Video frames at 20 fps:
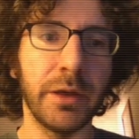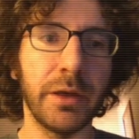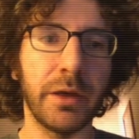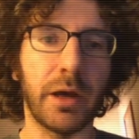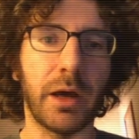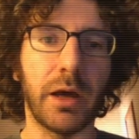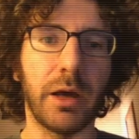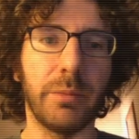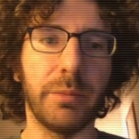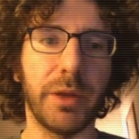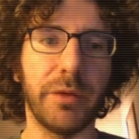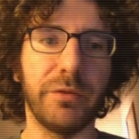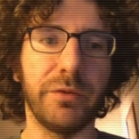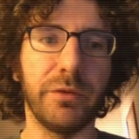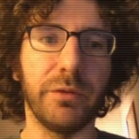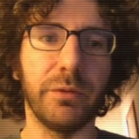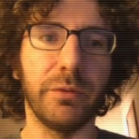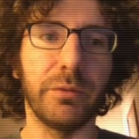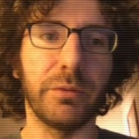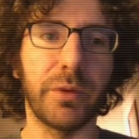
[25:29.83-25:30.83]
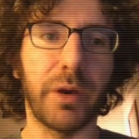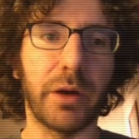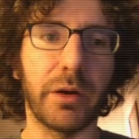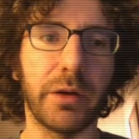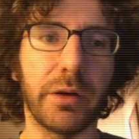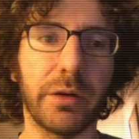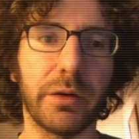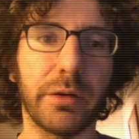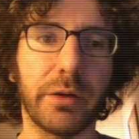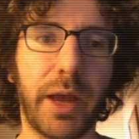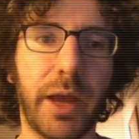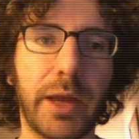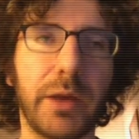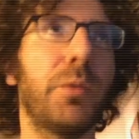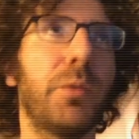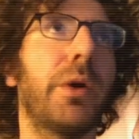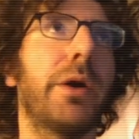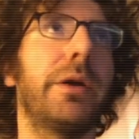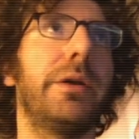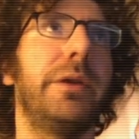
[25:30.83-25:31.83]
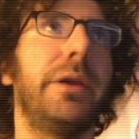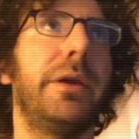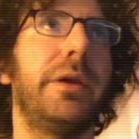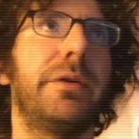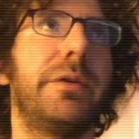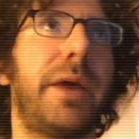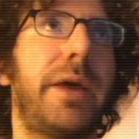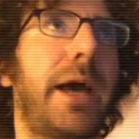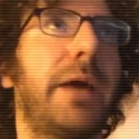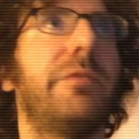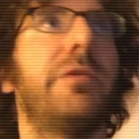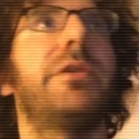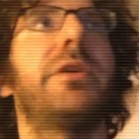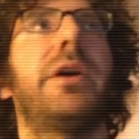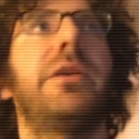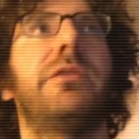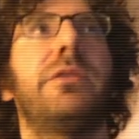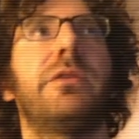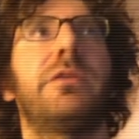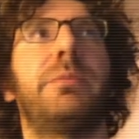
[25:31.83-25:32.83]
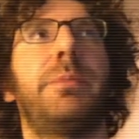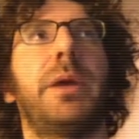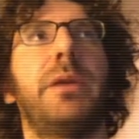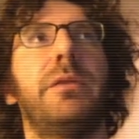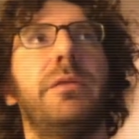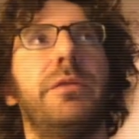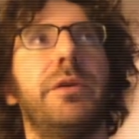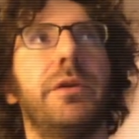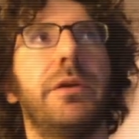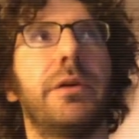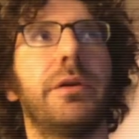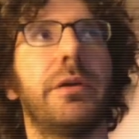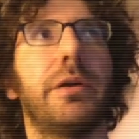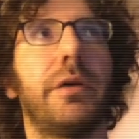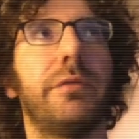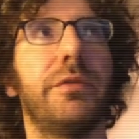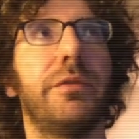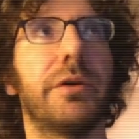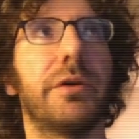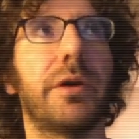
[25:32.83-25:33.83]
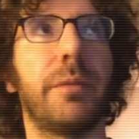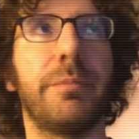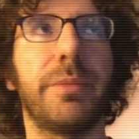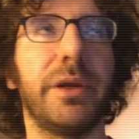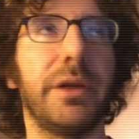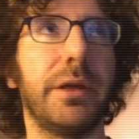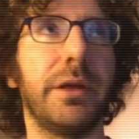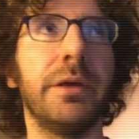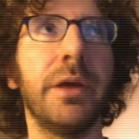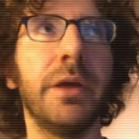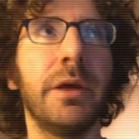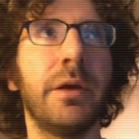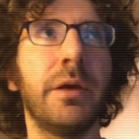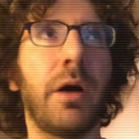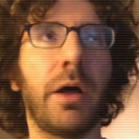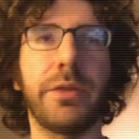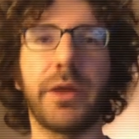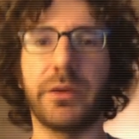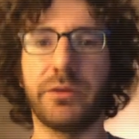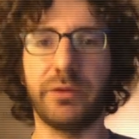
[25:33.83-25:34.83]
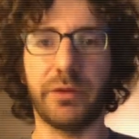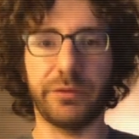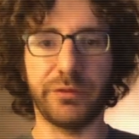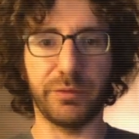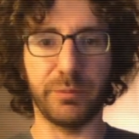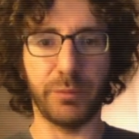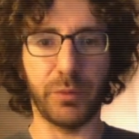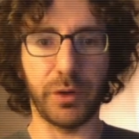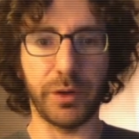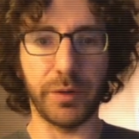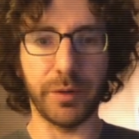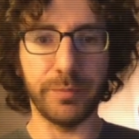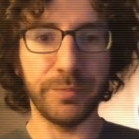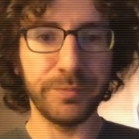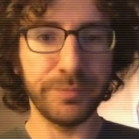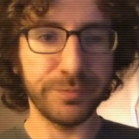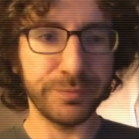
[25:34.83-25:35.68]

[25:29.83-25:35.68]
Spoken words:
if you are anywhere near the advertising spend of your company. All that stuff's important.